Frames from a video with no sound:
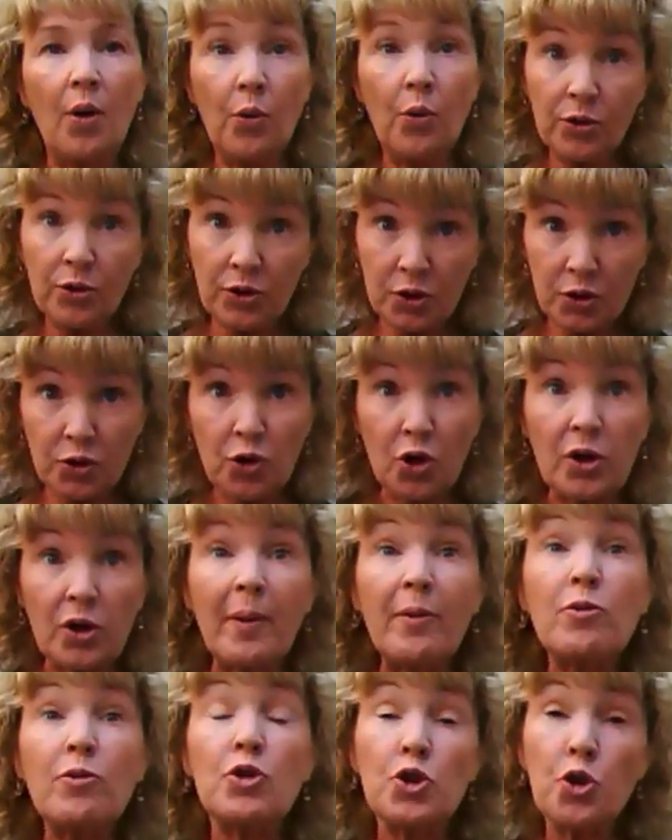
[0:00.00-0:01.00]
I want to
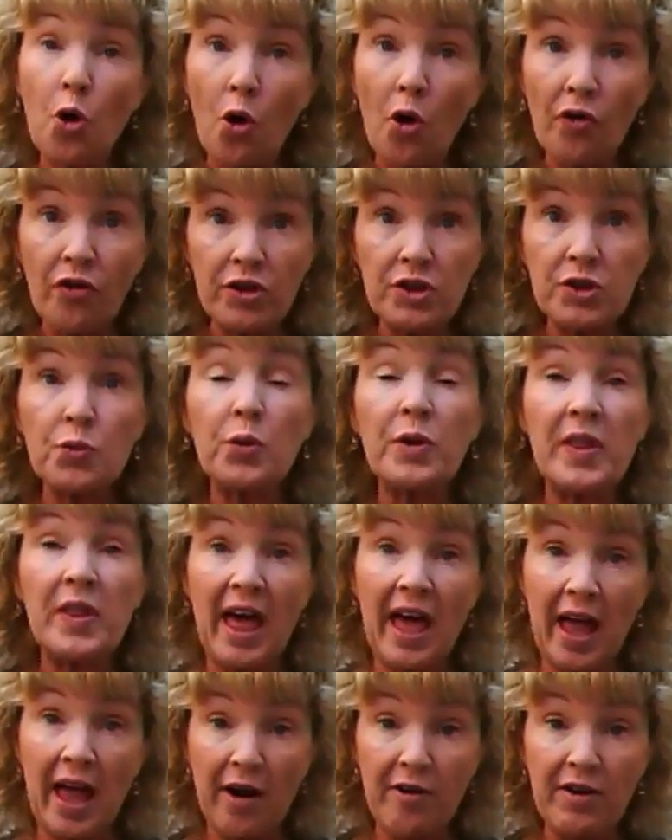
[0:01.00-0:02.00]
talk about Taurus
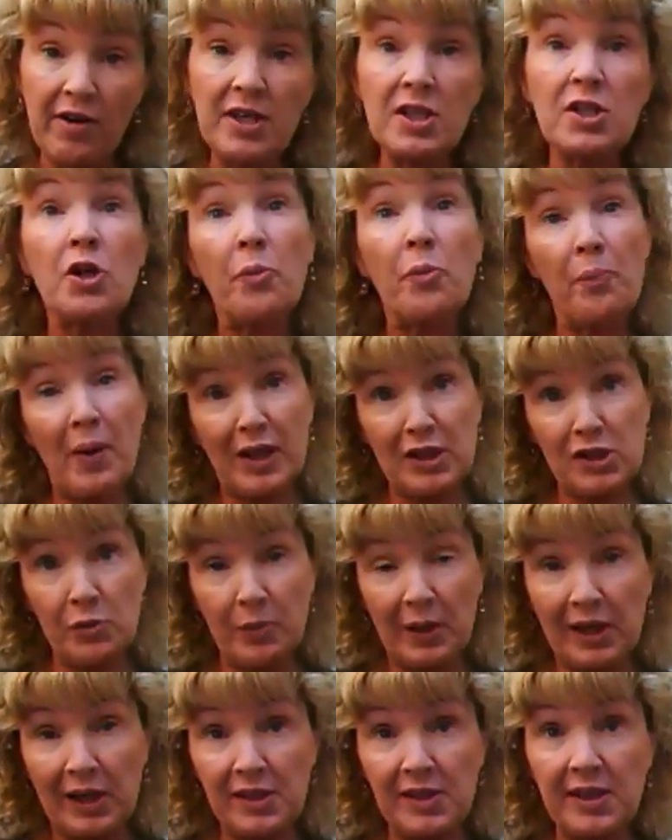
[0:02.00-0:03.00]
with Aries
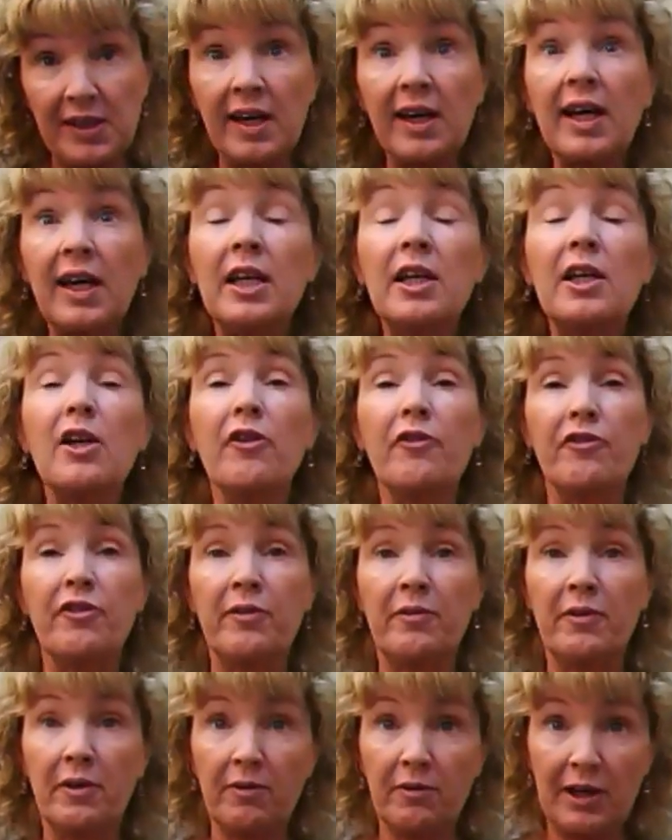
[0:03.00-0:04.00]
compatibility in
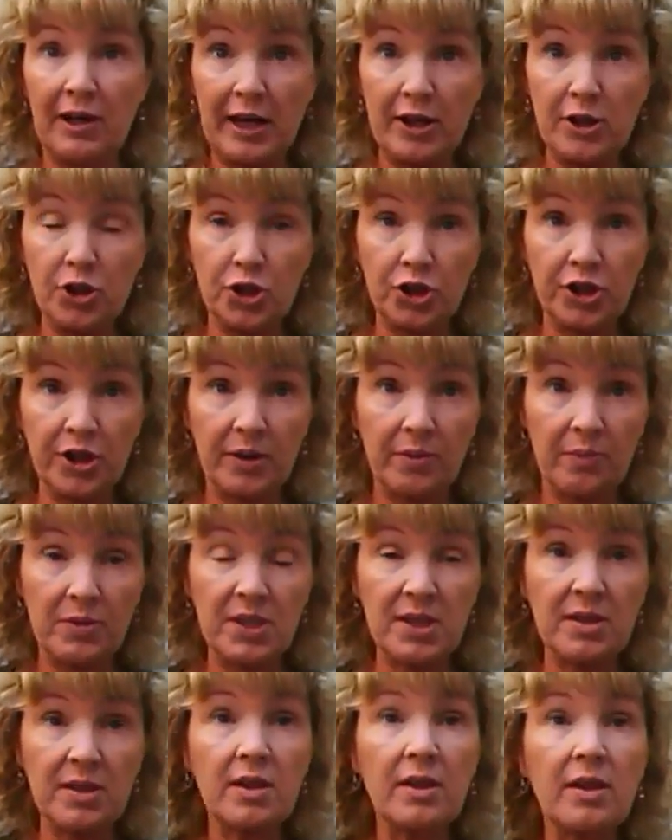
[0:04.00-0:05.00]
love
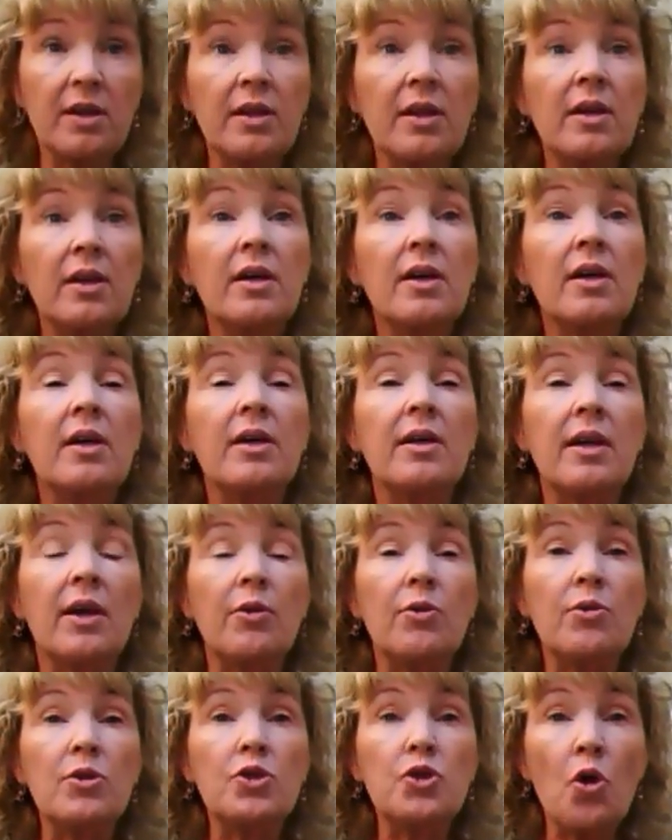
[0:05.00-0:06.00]
relationships.
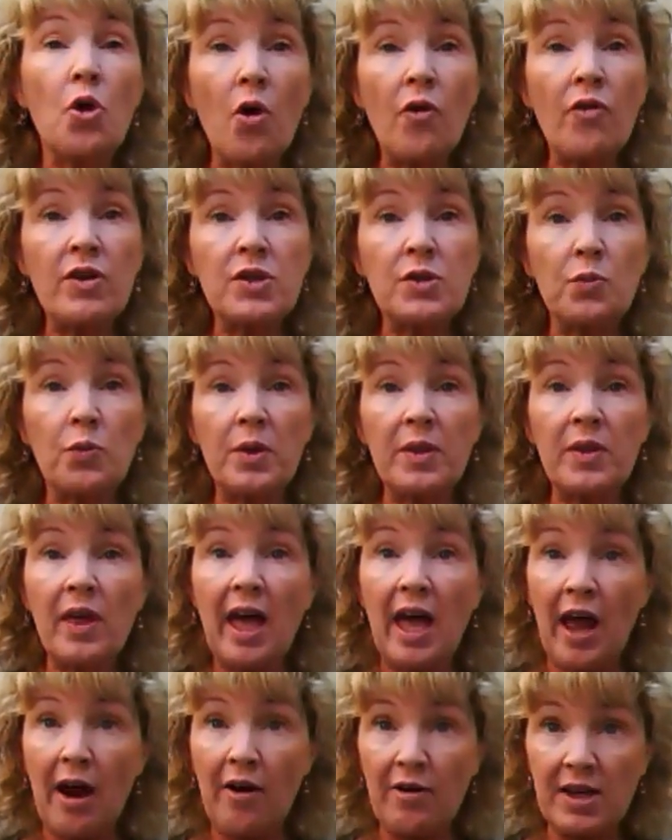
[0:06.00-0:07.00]
Now, Taurus with
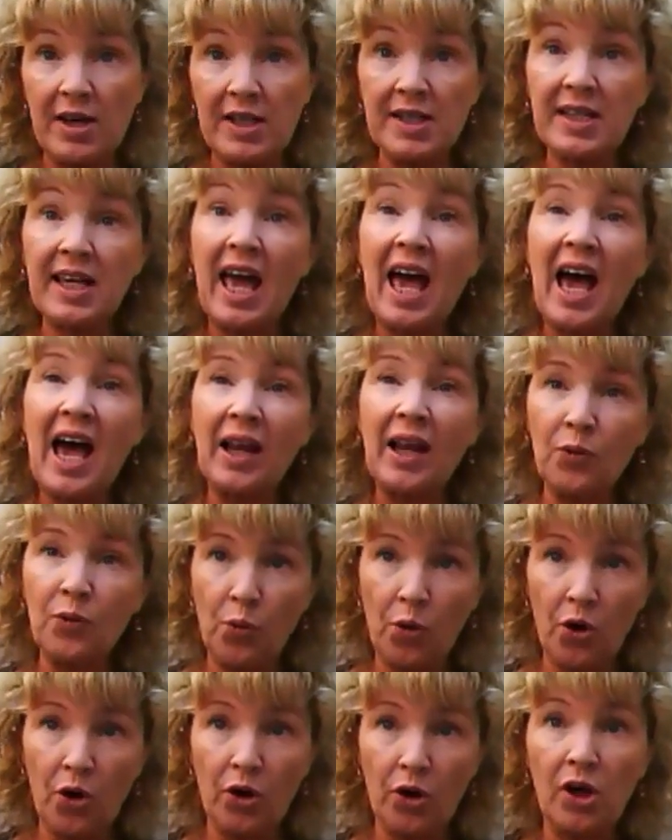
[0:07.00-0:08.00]
Aries
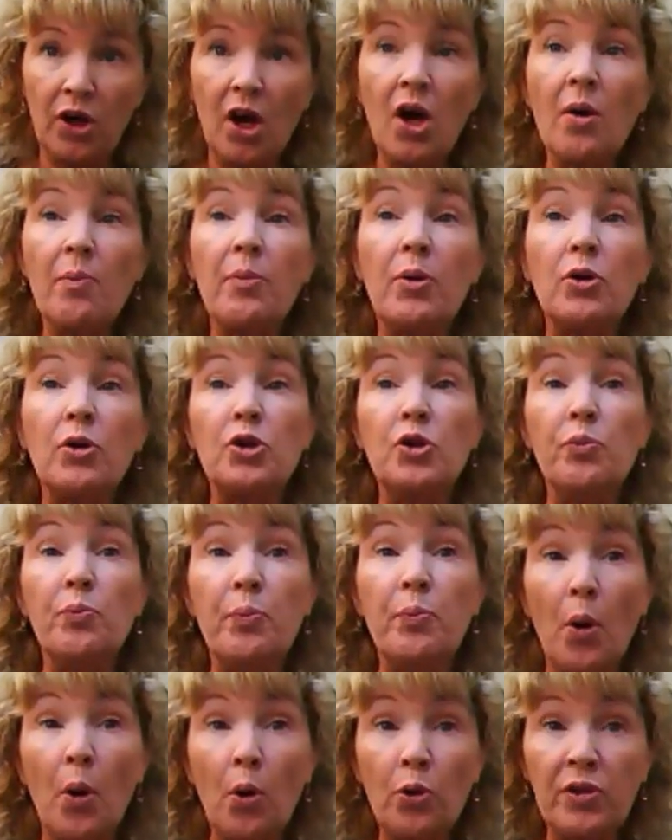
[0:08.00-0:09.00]
can work, but
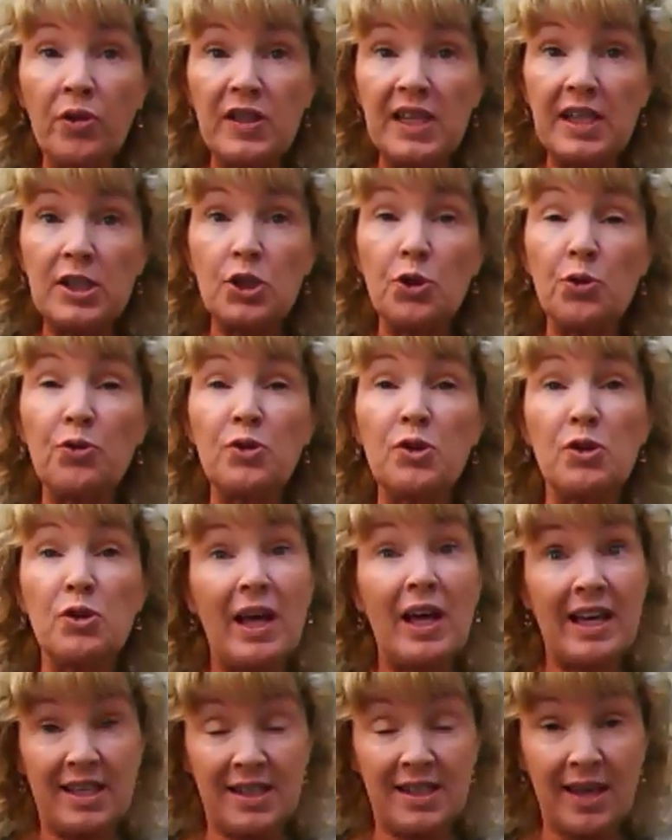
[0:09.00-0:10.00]
you both need to
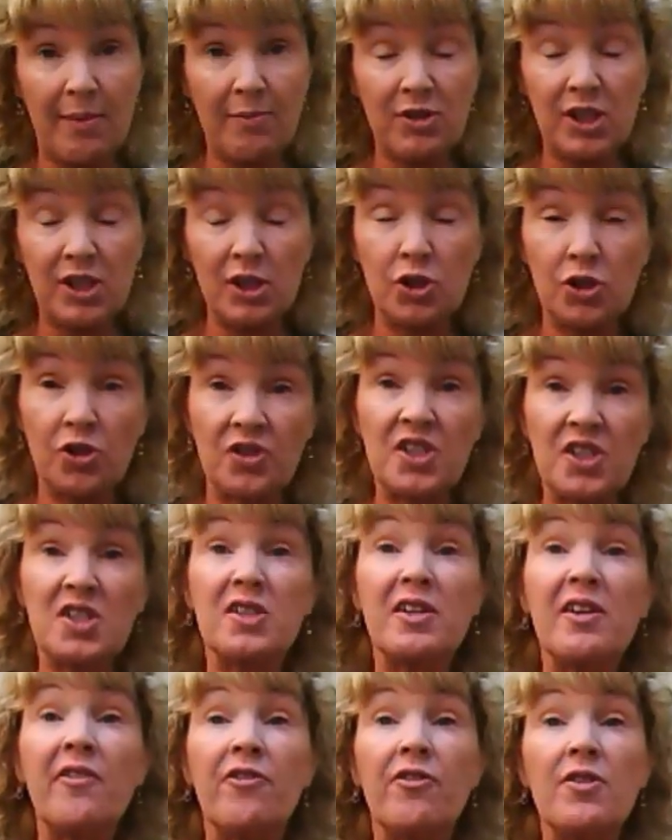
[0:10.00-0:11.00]
accept each
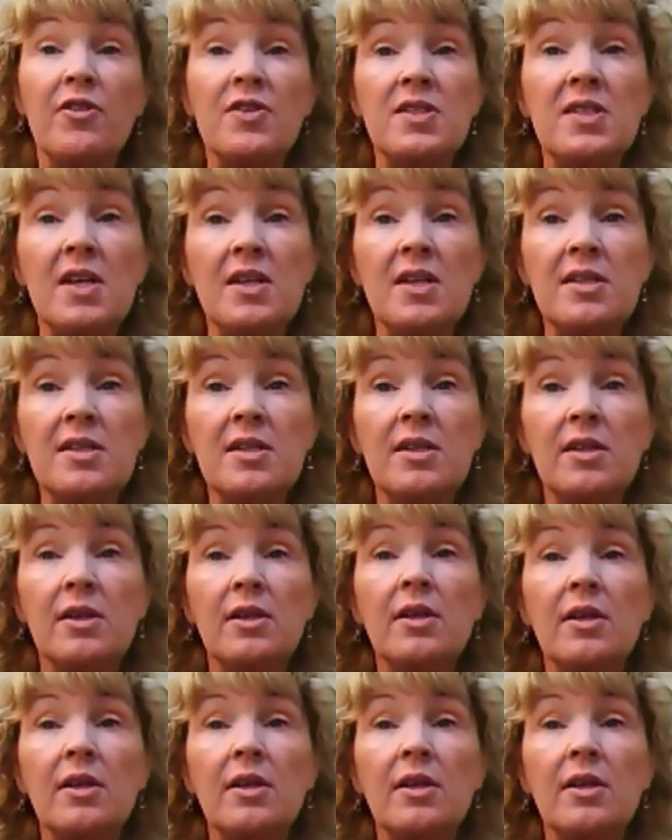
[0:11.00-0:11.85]
other's differences.